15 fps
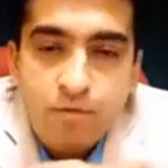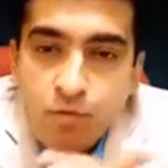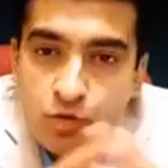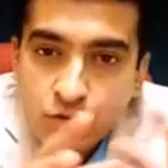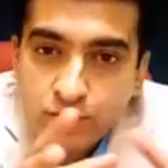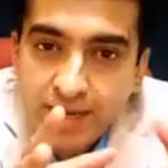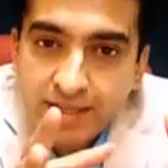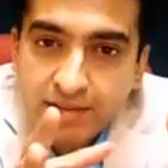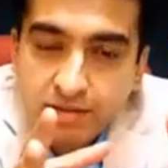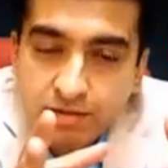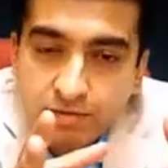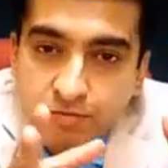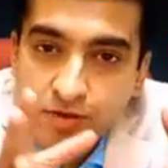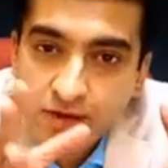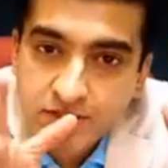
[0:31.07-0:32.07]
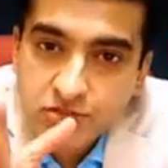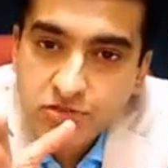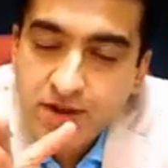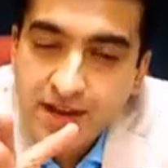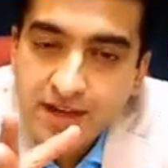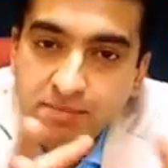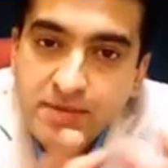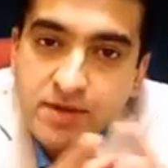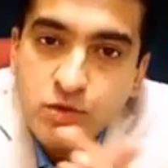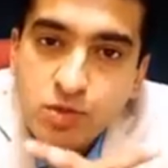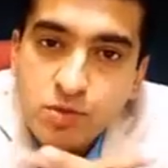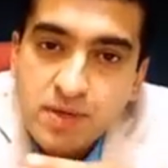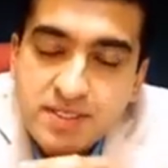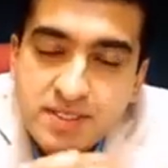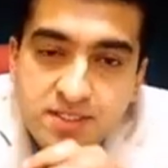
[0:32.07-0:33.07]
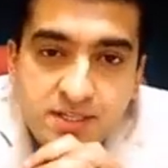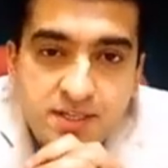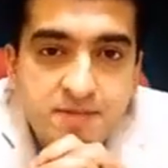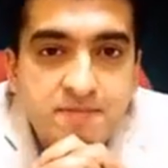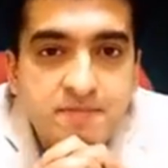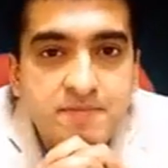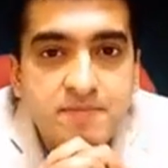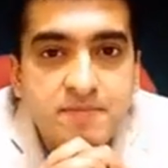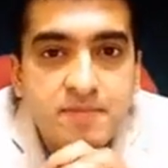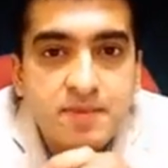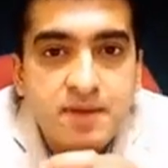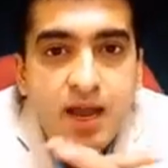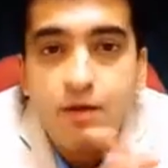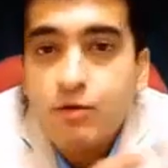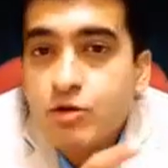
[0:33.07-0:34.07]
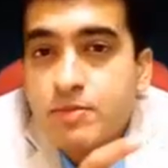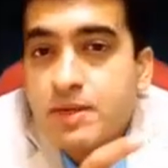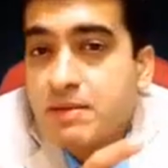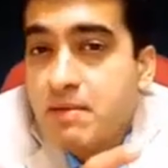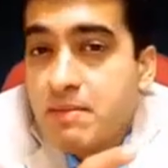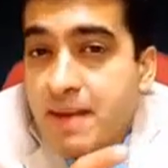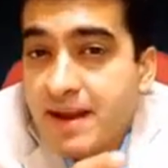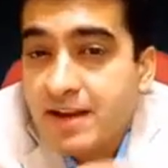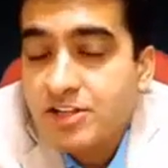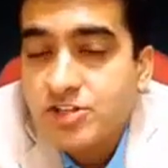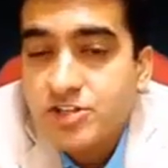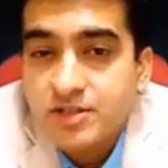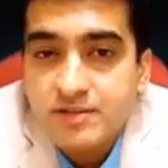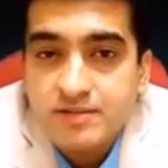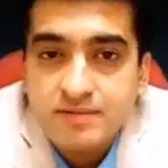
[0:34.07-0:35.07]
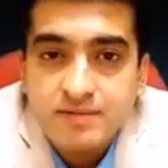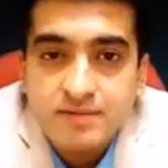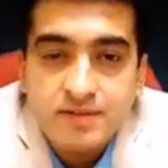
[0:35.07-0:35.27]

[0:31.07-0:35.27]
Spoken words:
I want to get first rank in my university. I want to become a manager.